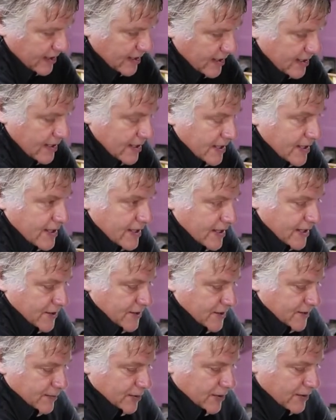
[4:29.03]
It
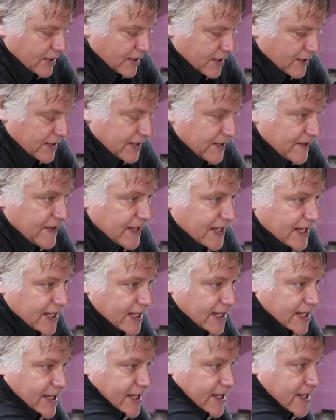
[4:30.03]
should pull out like
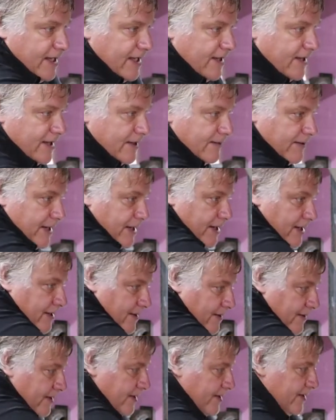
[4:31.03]
that. There we go.
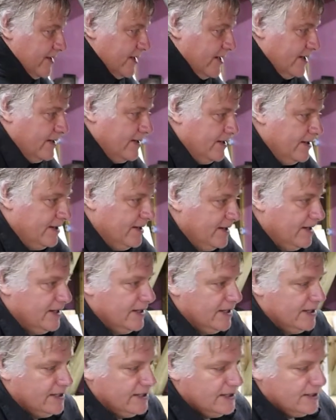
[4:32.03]
There's our
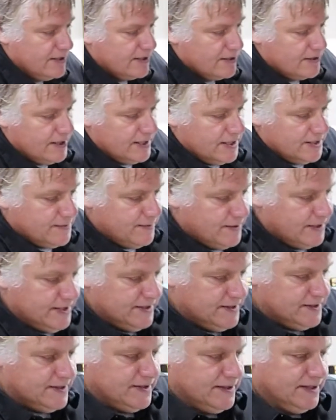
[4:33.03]
cross
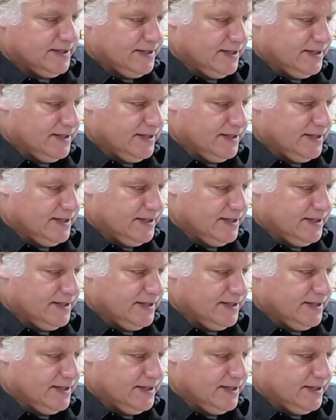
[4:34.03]
brace.